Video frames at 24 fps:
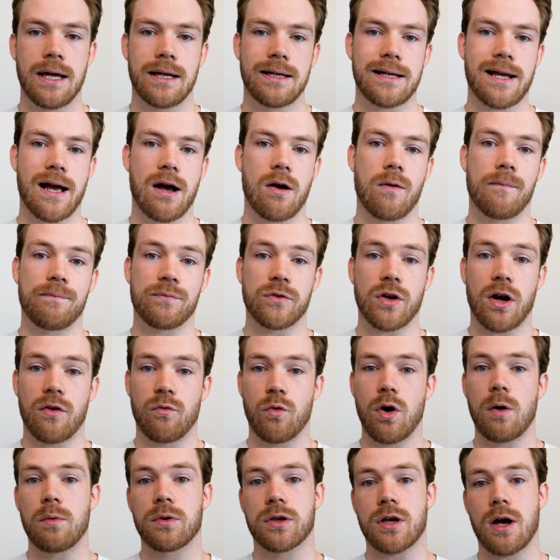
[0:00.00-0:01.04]
Now, I've
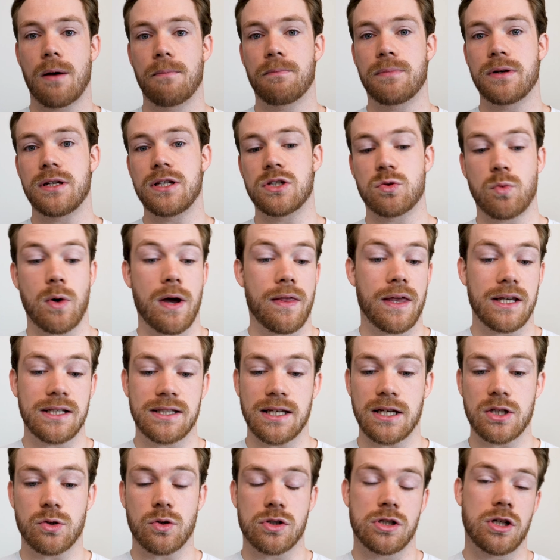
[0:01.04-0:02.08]
worked with companies where they
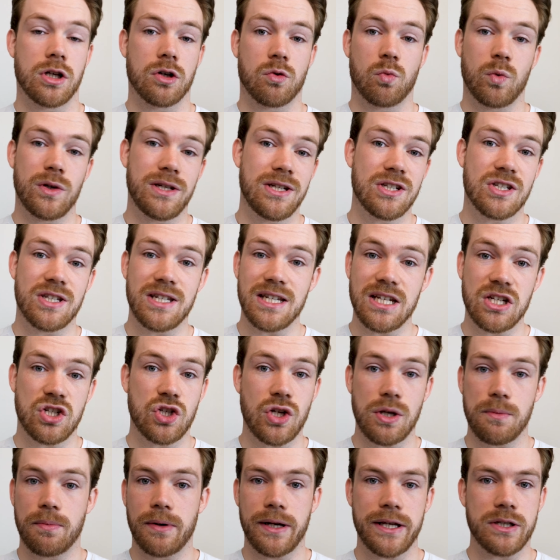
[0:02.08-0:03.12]
say to us, look, we just need
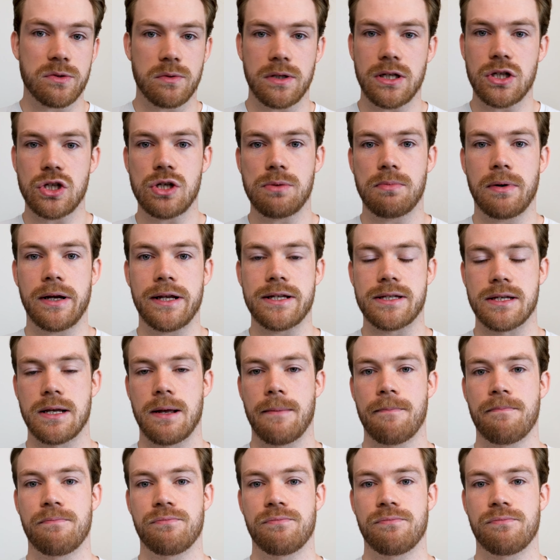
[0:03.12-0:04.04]
cheap leads, we need cheap leads.